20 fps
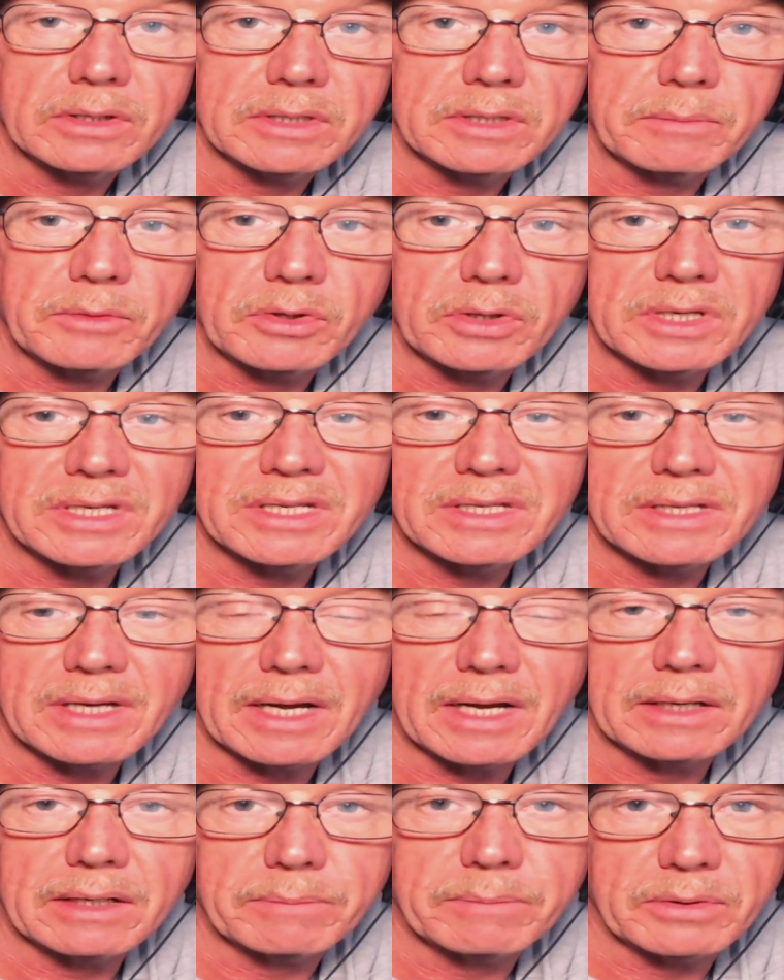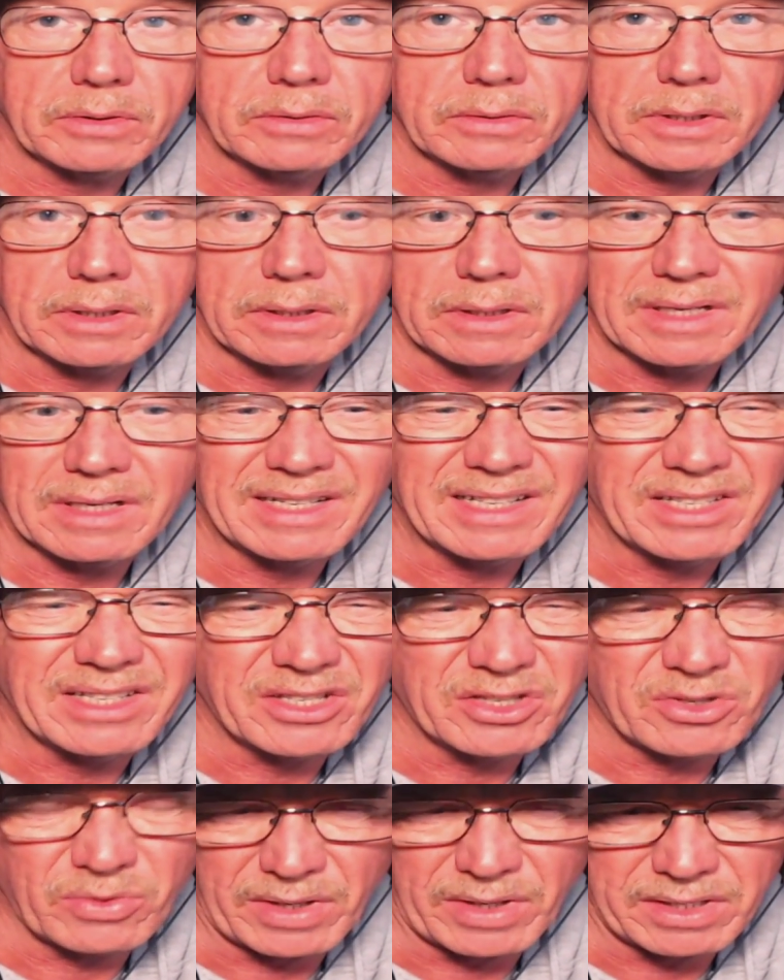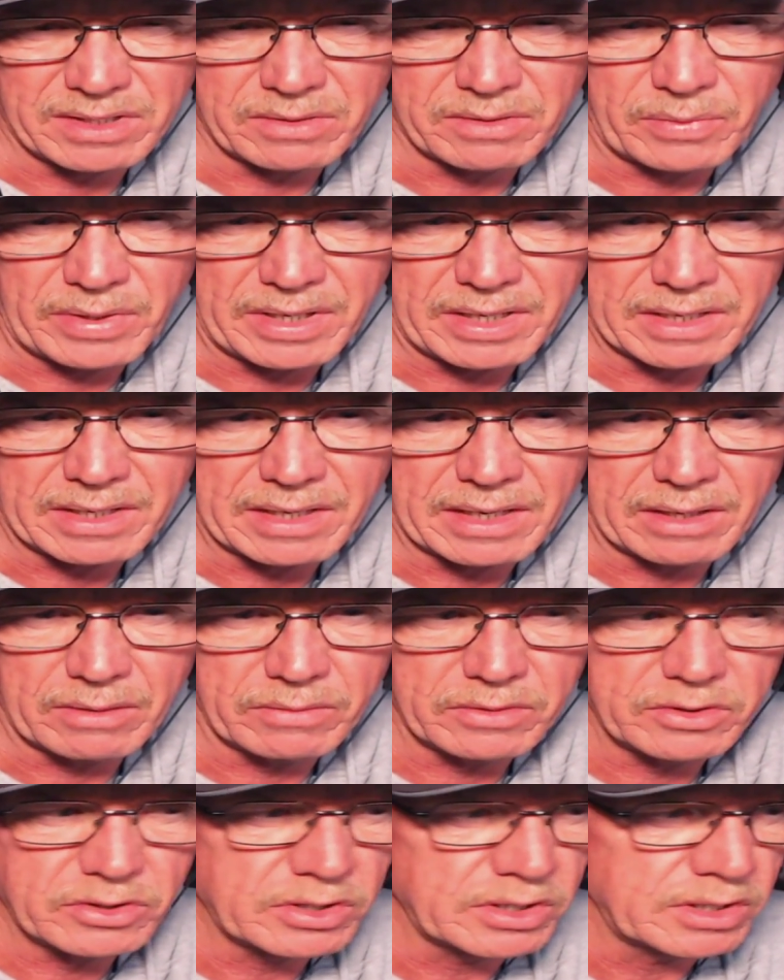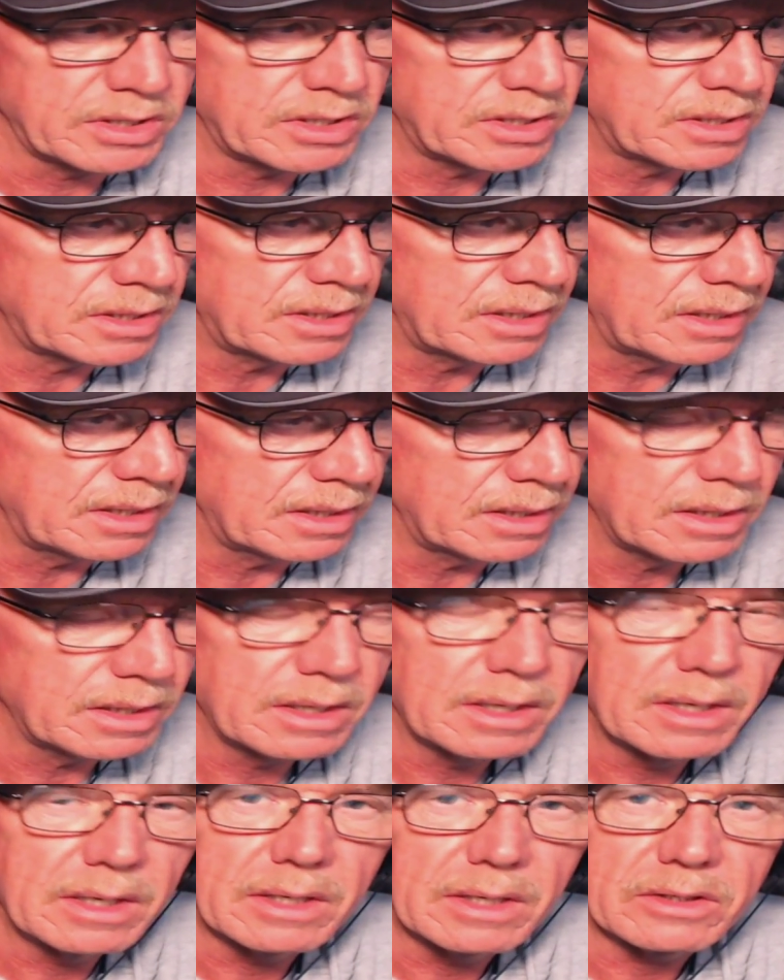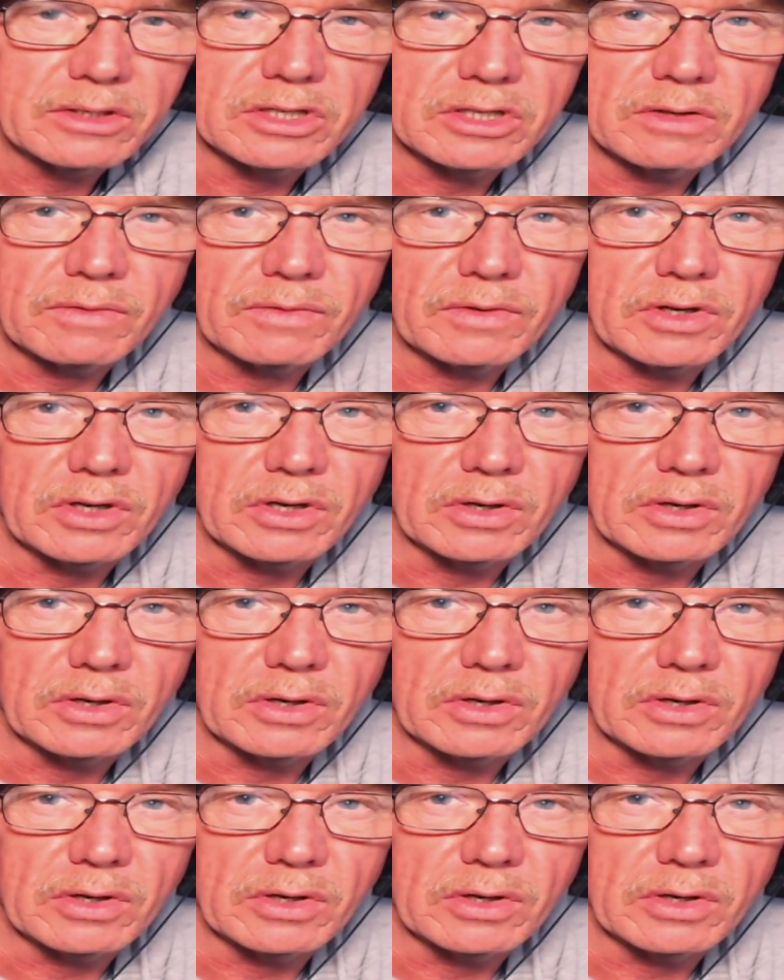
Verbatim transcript: because I'm going to start uploading at least twice a week now just uh, just for